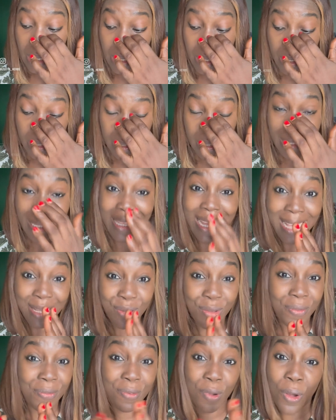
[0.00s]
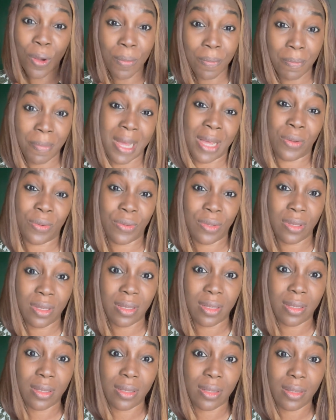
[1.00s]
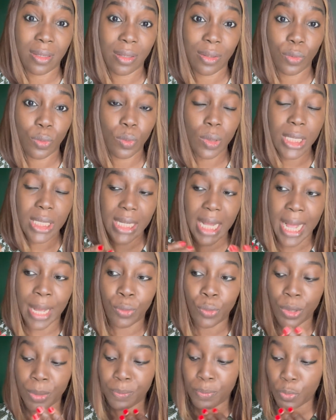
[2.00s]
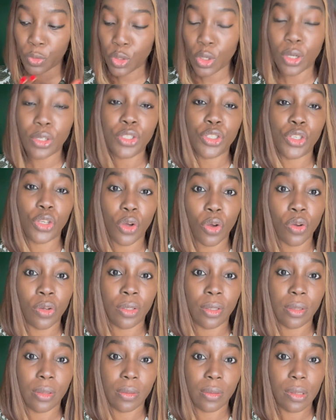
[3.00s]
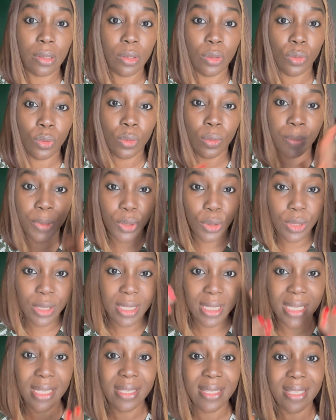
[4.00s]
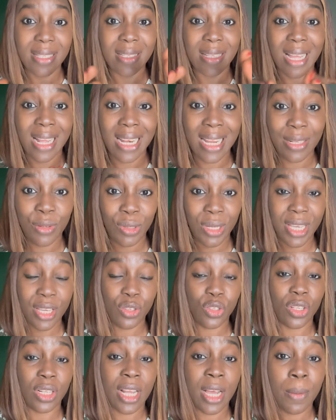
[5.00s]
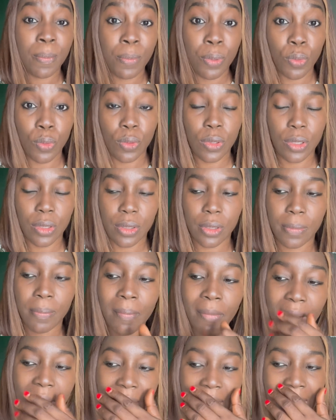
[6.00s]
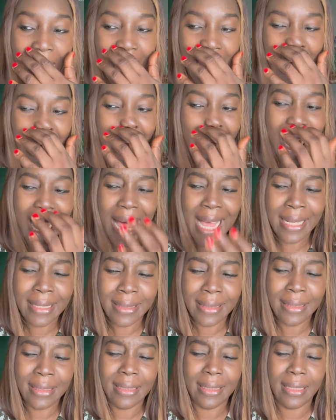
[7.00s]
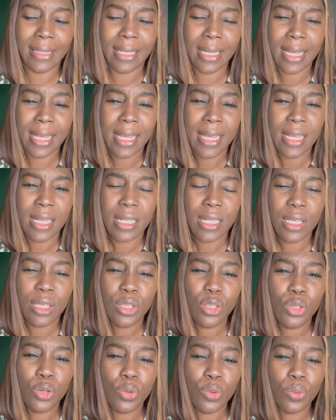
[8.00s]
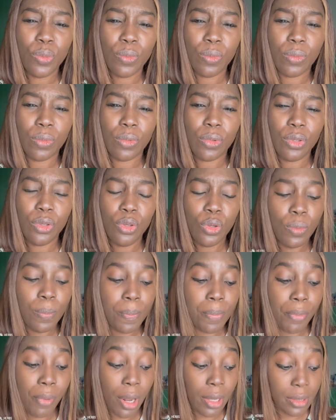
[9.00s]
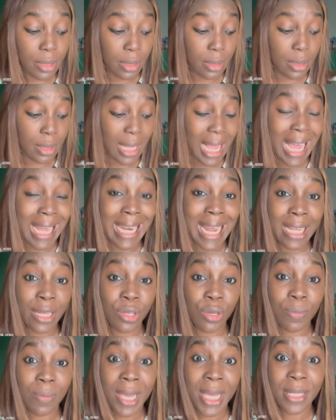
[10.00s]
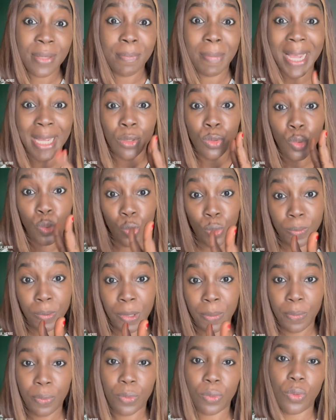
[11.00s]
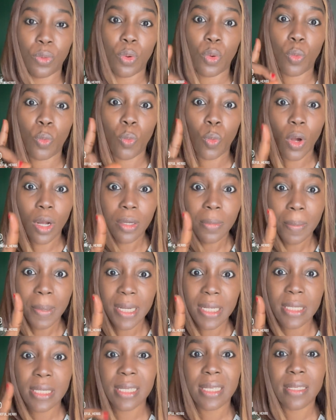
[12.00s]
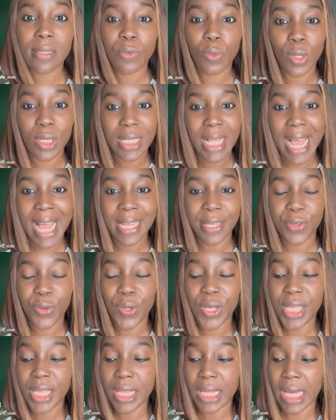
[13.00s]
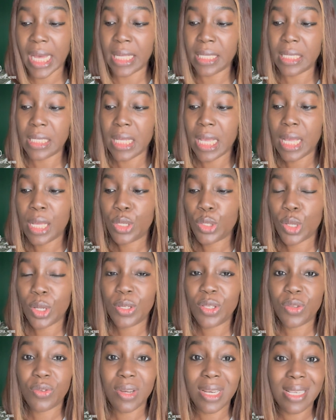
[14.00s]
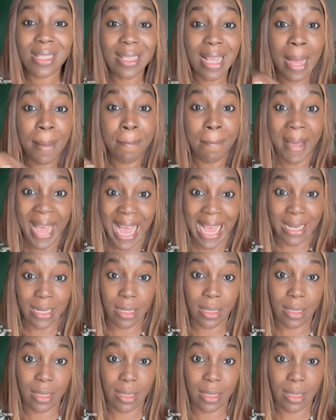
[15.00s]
class of compounds, which I will touch on, you know, because this is an educational post. And you brought an argument by two people. One person was arguing that sunscreens are bad,